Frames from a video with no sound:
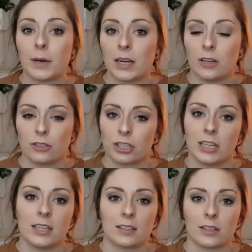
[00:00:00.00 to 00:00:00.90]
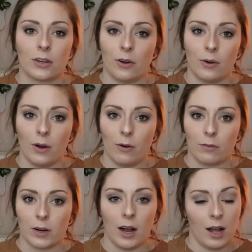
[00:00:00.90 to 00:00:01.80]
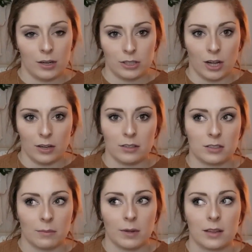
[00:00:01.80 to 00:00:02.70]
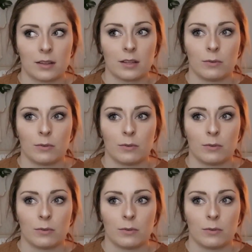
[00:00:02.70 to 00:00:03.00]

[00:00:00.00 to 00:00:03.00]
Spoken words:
but it usually doesn't go over $100 a month,